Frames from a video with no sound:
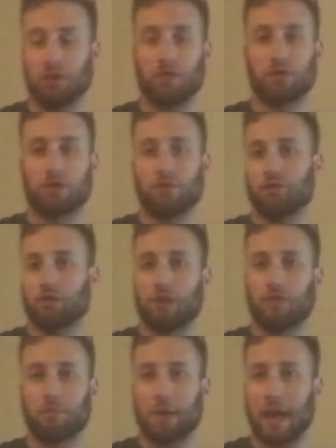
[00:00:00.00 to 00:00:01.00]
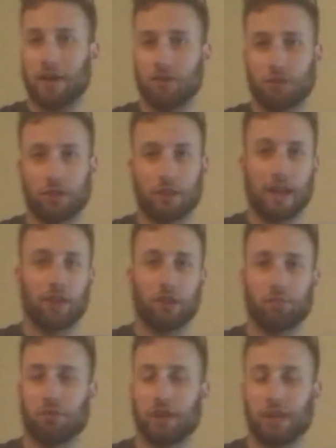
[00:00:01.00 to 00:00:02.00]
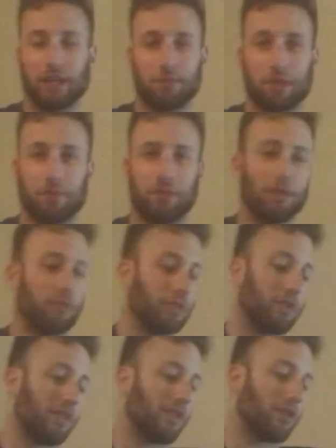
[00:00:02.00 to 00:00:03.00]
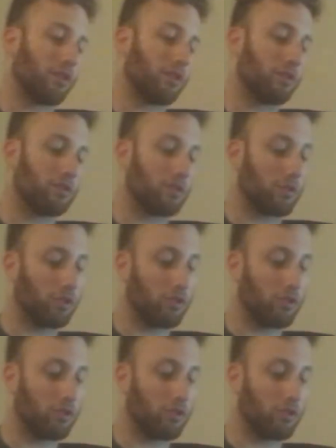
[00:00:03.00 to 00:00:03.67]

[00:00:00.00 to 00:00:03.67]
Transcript: so just different patterns like that, like playing it maybe even in thirds,